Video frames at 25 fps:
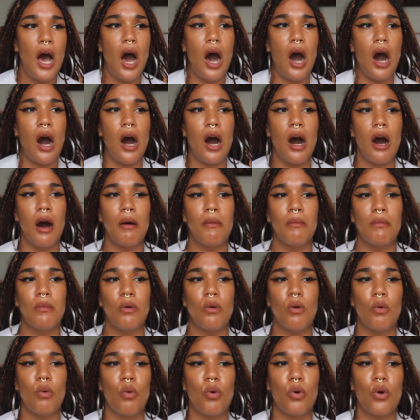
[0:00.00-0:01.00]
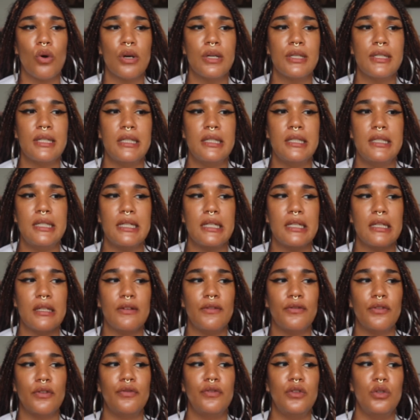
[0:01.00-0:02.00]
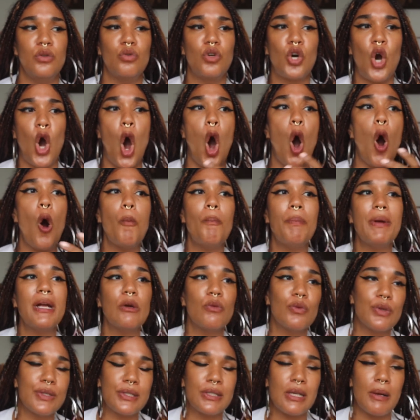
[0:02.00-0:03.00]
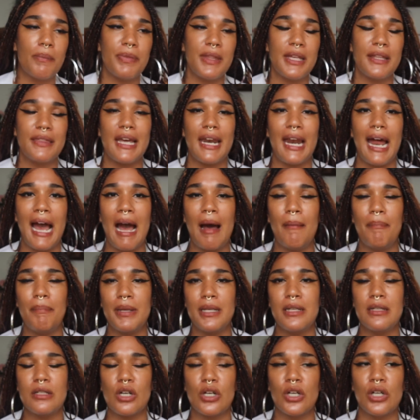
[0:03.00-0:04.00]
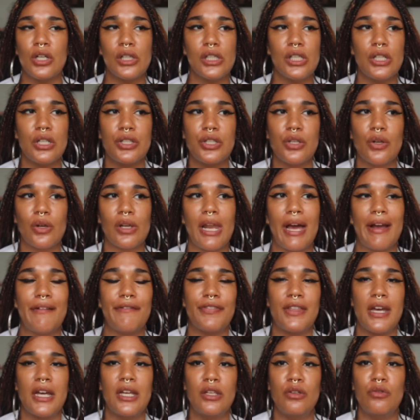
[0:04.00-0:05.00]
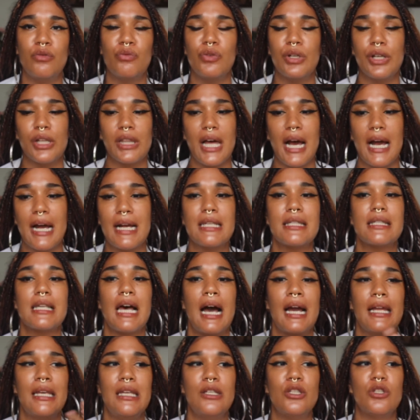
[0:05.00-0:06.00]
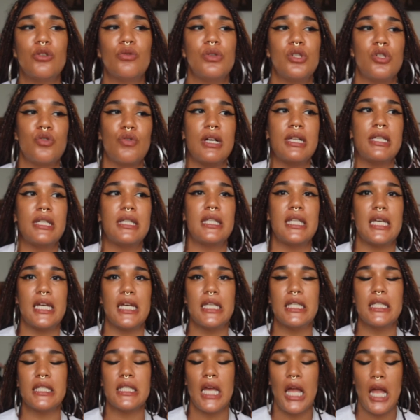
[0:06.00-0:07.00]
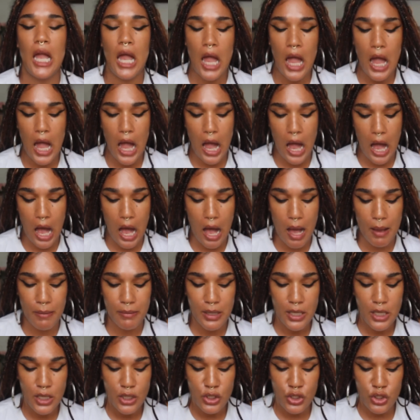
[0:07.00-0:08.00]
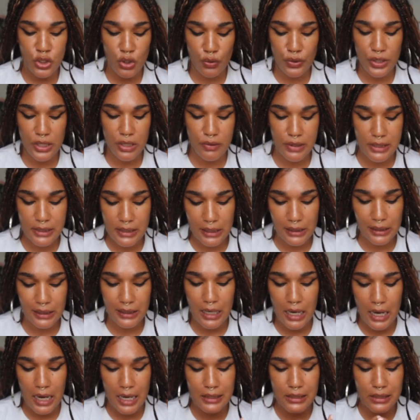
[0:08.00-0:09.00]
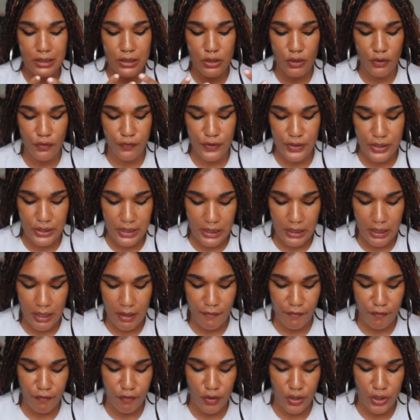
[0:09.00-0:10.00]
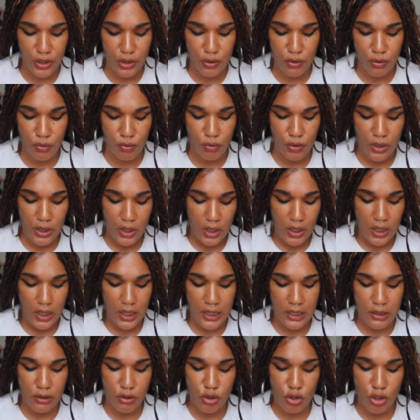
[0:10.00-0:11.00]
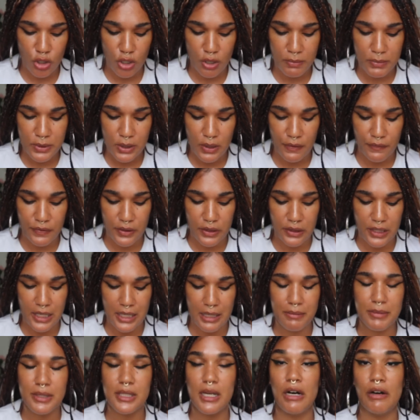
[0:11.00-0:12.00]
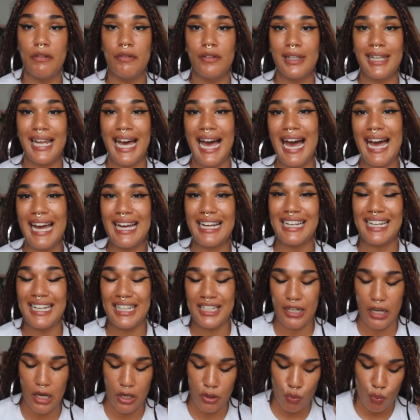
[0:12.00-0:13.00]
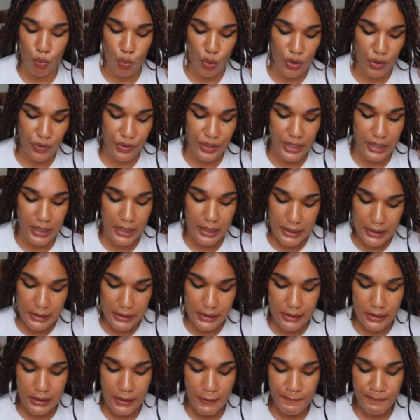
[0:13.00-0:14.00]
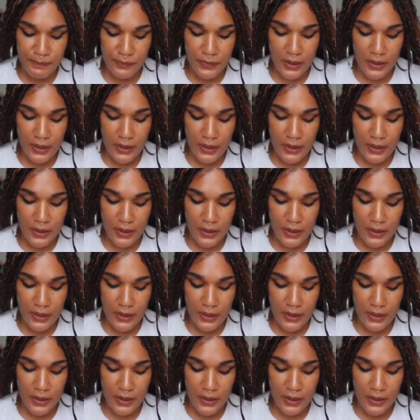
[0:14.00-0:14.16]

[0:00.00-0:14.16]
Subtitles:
Or is indicative of you coping with something that happened earlier in your life that you realize, I need to address this. So there is a lot surfacing up for you in terms of themes of lack and unworthiness.